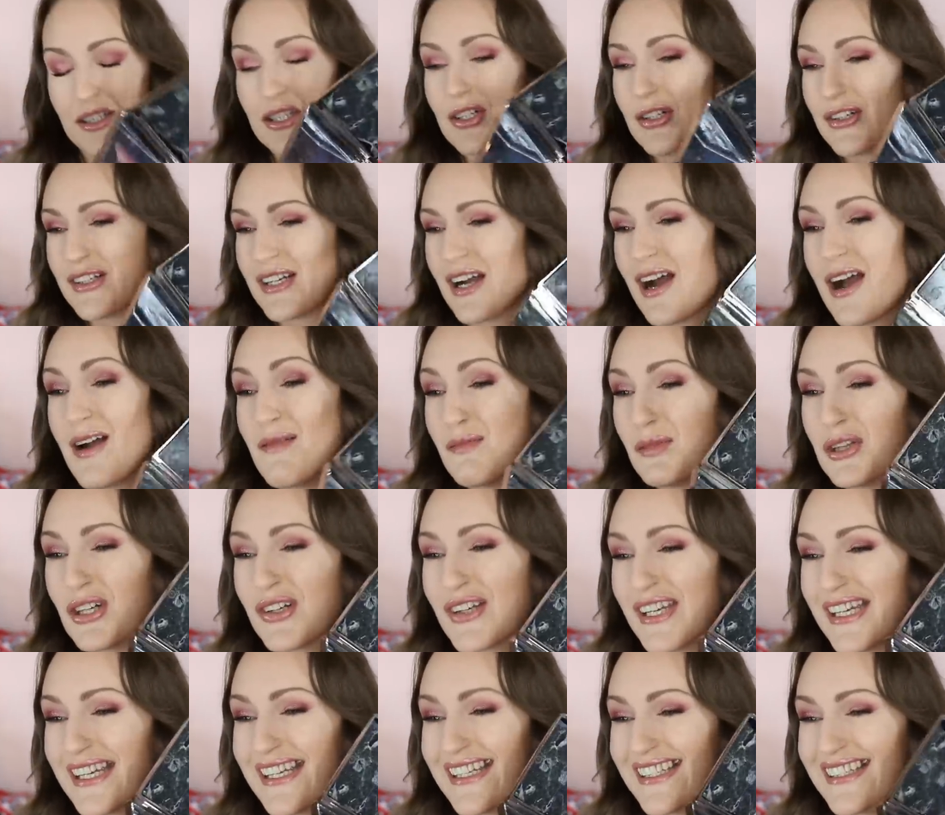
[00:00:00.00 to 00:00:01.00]
look, I'm
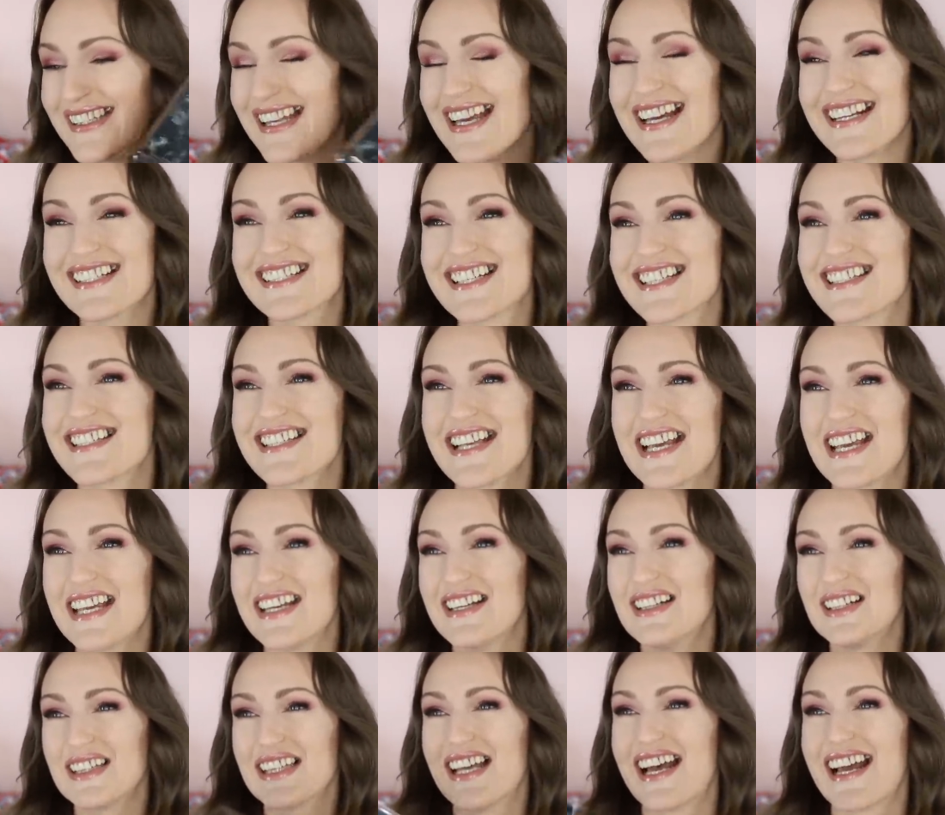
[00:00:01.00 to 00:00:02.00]
looking in there to
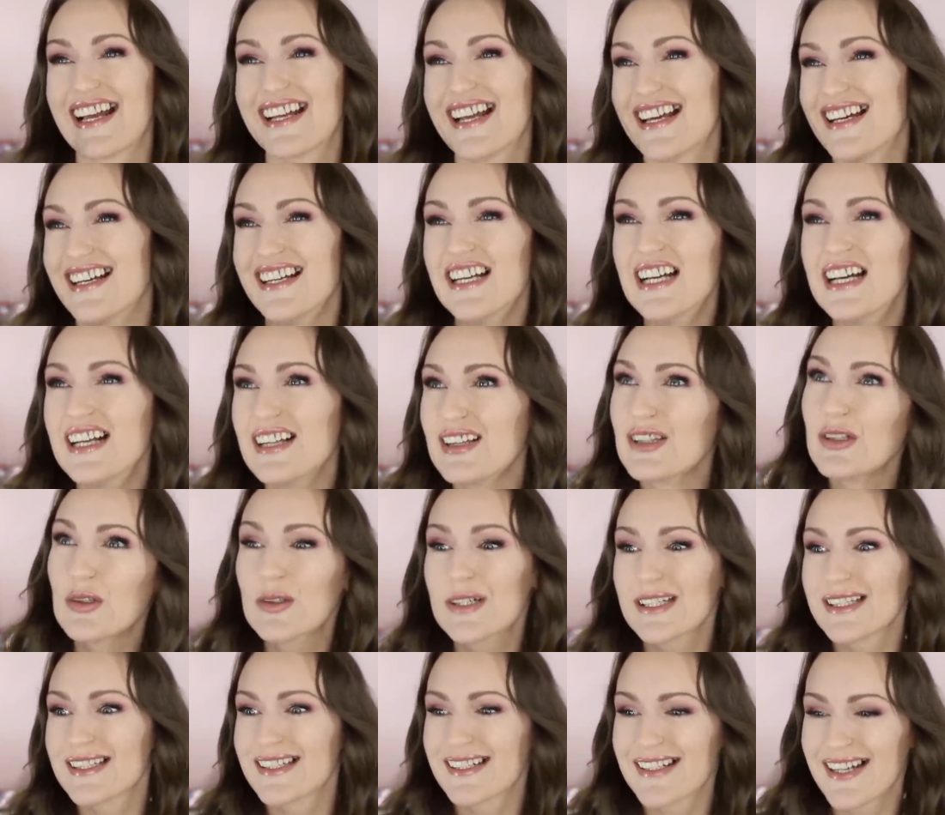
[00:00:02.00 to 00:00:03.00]
see like
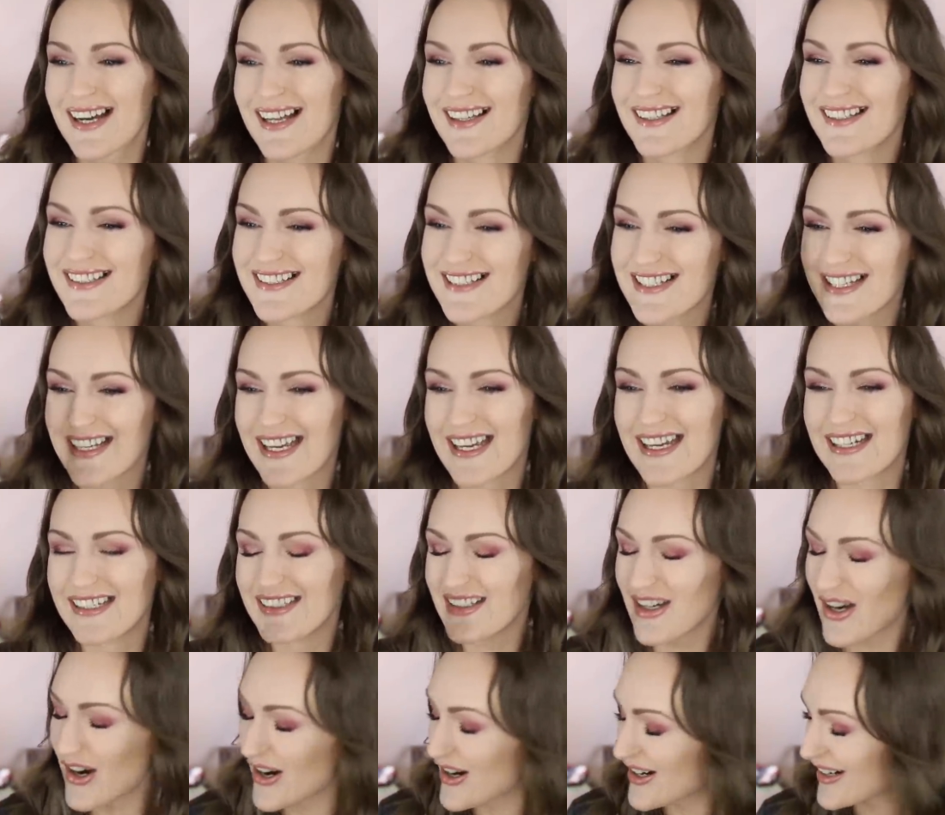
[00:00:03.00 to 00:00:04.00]
look at the colors again.
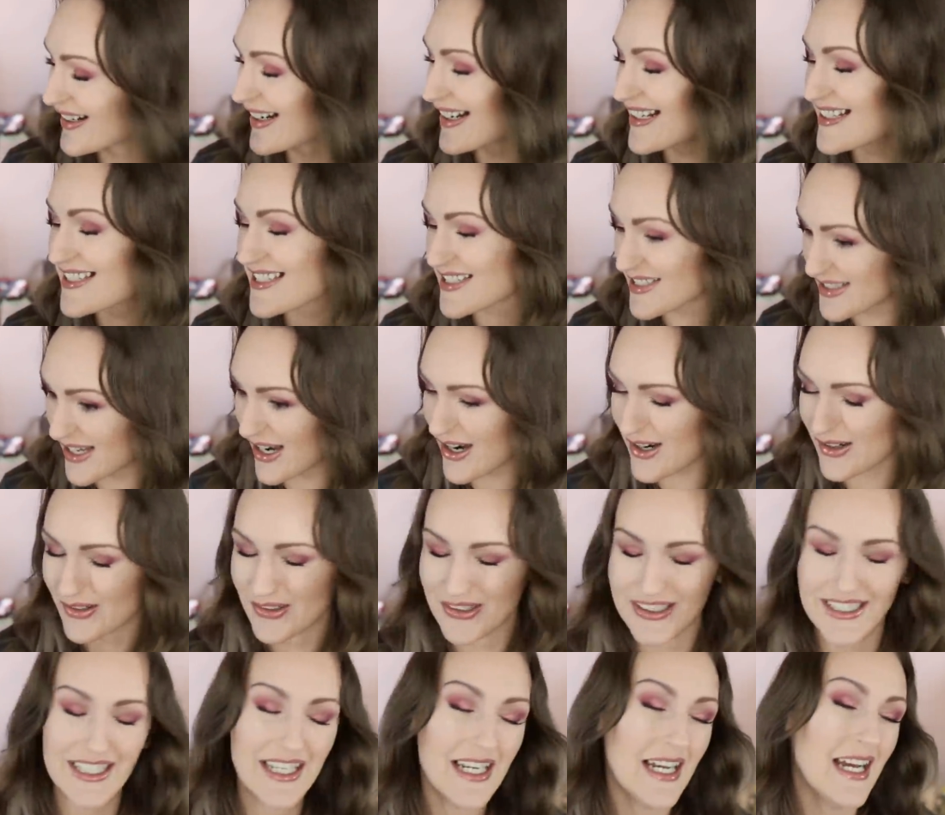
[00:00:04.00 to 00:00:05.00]
No, it's
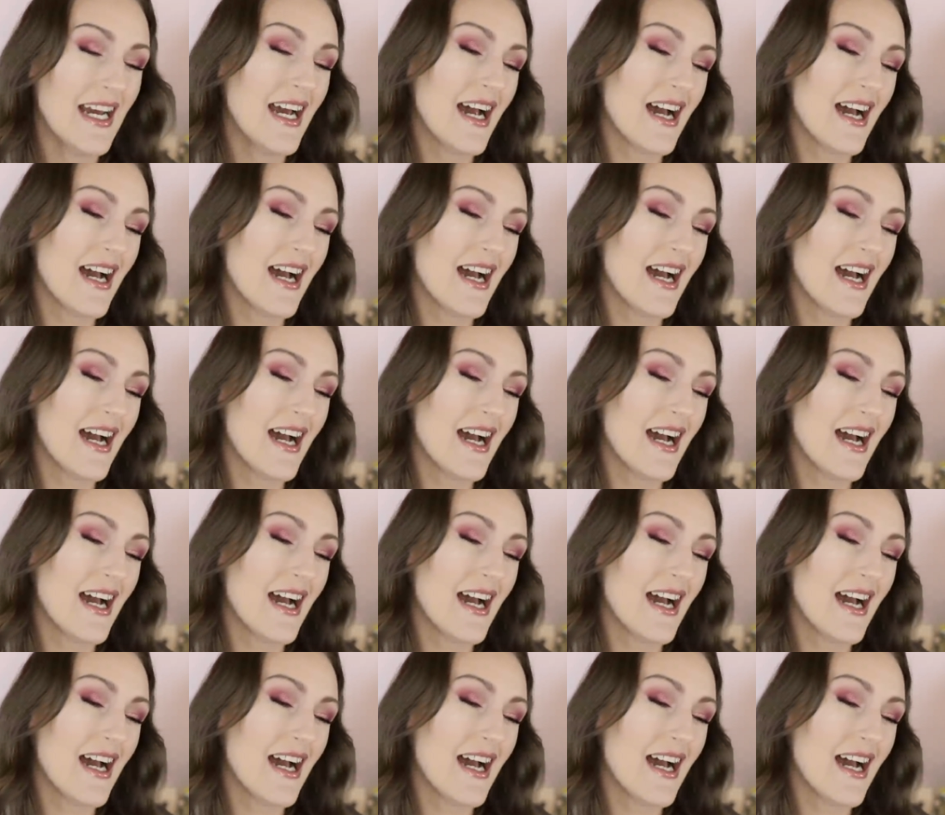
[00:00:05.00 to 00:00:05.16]
gone.